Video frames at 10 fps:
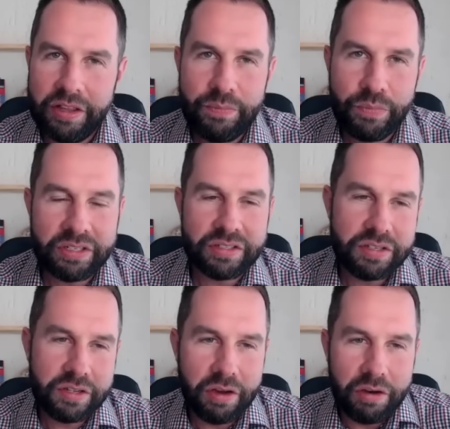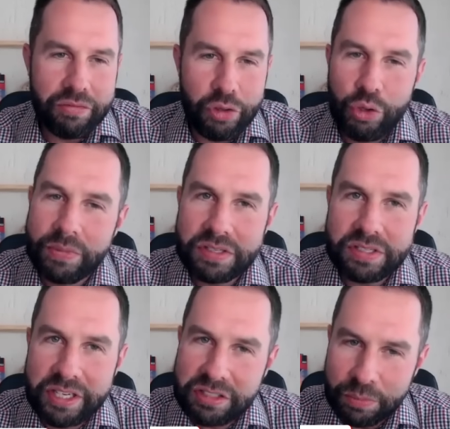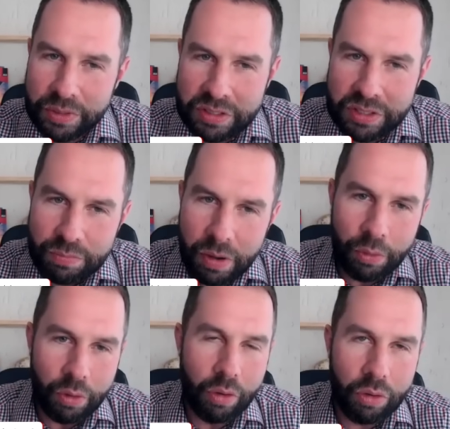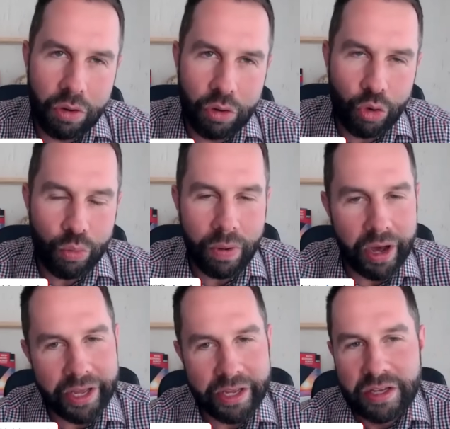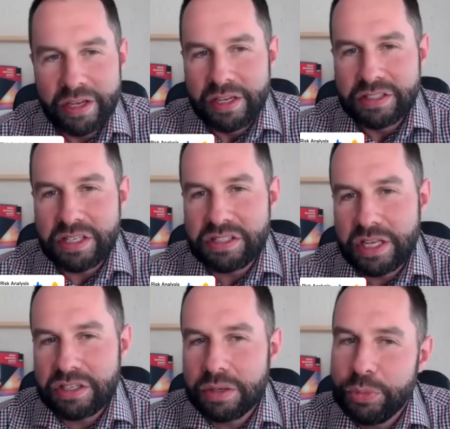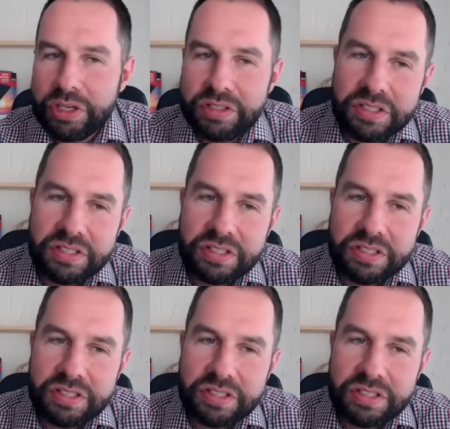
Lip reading: The Minister of Human Settlements, Mamoloko Kubai, says that community